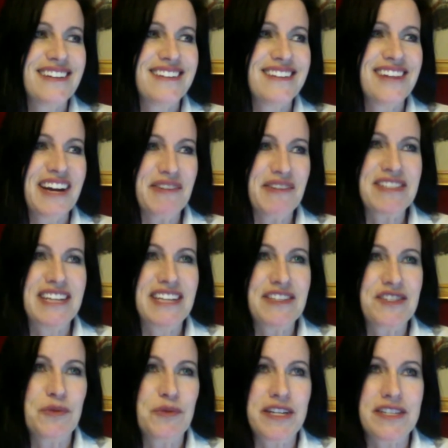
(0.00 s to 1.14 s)
I was saying
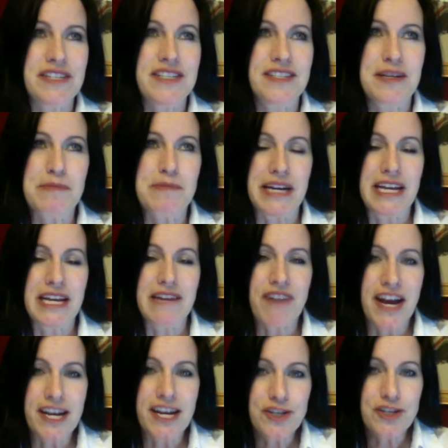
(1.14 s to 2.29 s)
this to somebody. If
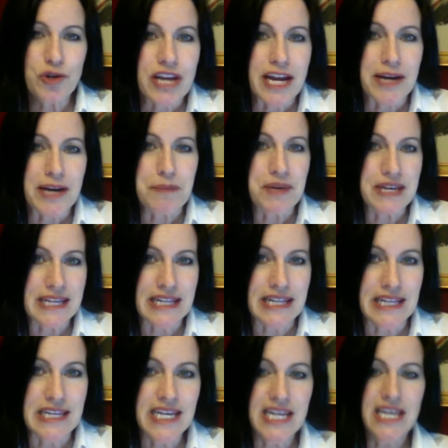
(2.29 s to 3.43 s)
I could create a
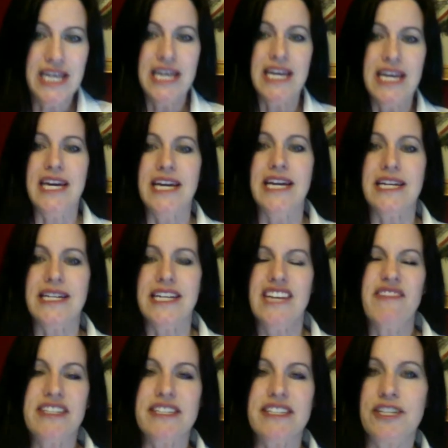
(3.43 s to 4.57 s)
pill, and
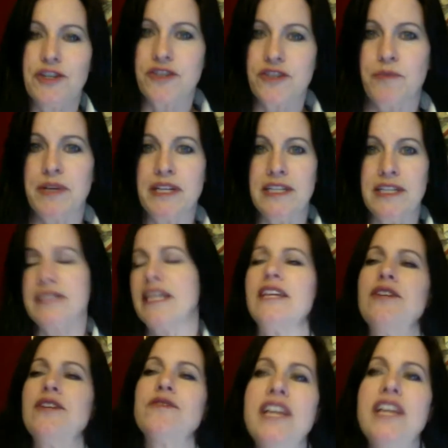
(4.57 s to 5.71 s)
even a series of pills,
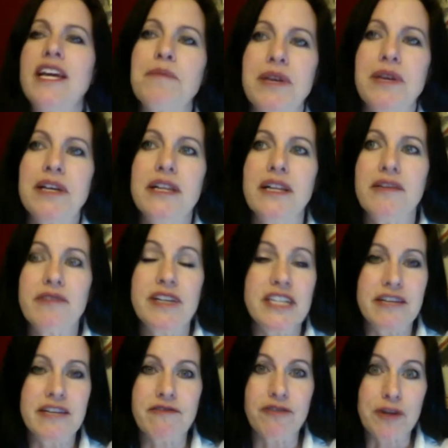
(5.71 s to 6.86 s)
like you take a pill every
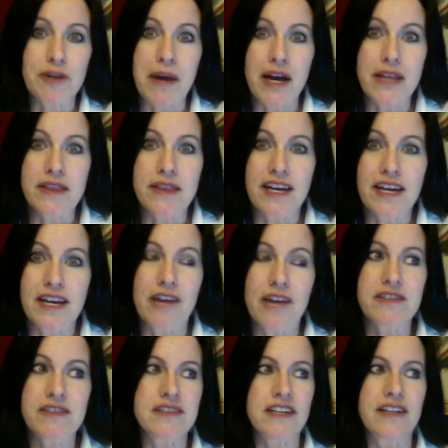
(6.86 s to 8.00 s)
day for a month, and all
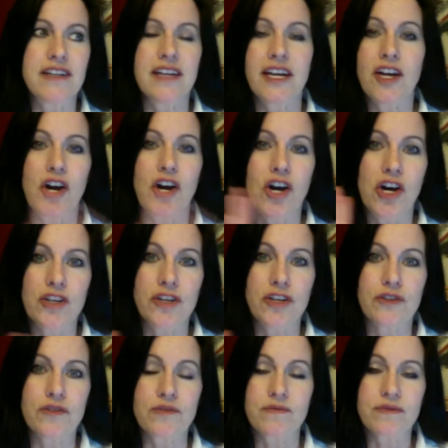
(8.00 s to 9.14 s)
of a sudden, like, all
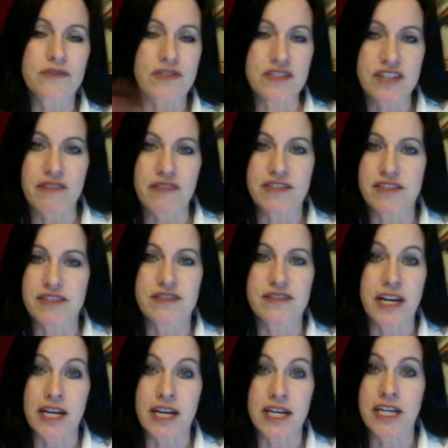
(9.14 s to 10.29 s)
your stuff is
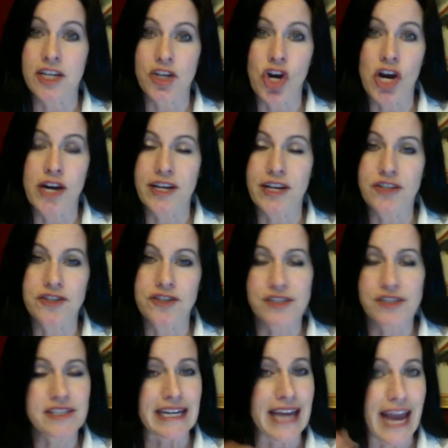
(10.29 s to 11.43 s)
done and gone, and you're
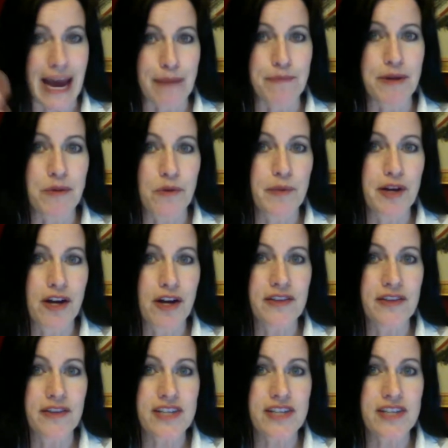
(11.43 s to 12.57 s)
just like happy woman all the
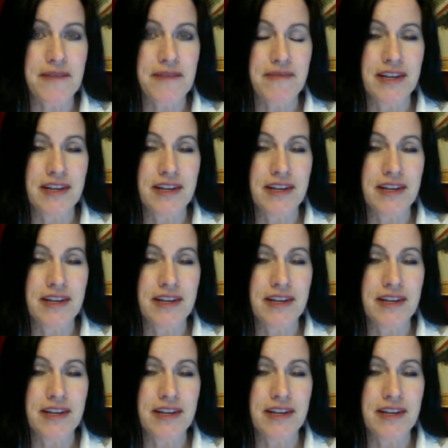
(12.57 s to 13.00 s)
time,